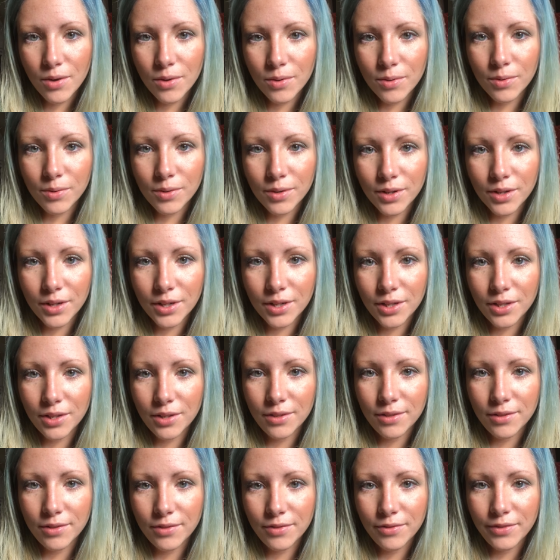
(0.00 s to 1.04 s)
or
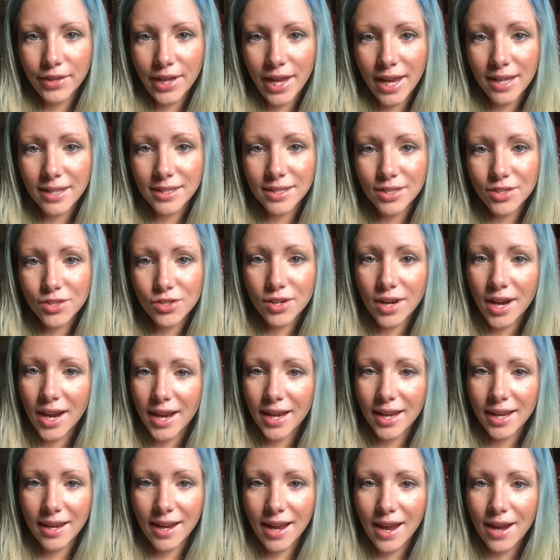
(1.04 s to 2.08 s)
you've yet to try
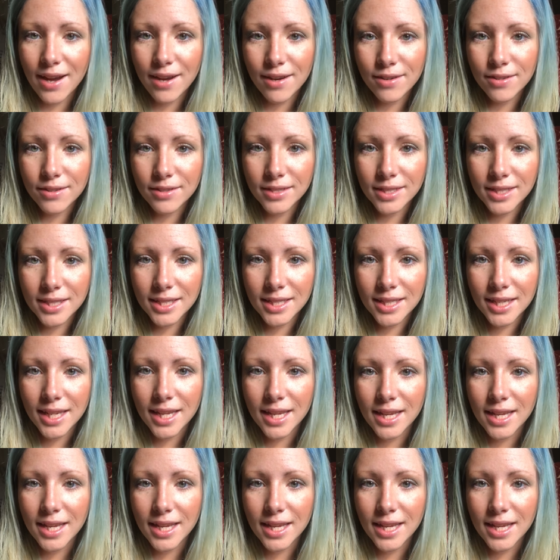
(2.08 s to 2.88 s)
it out,